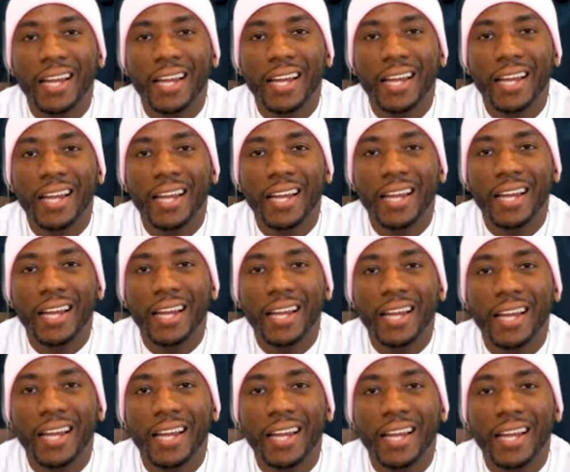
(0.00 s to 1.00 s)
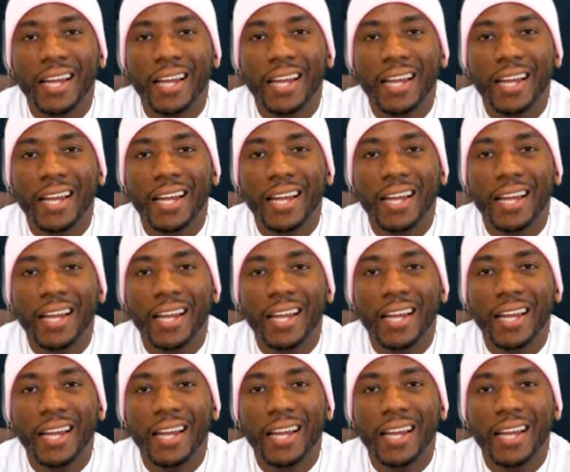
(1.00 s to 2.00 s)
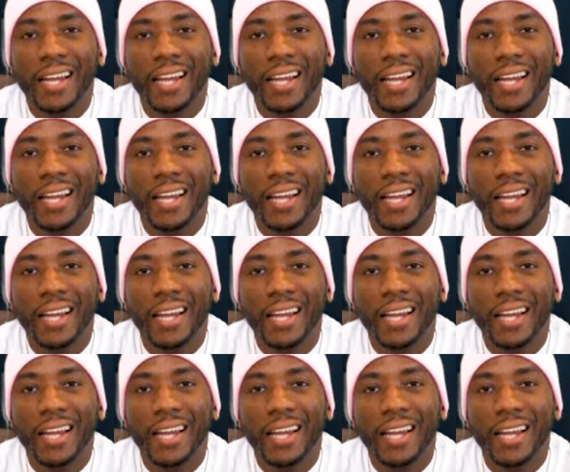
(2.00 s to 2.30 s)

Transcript: (not speaking)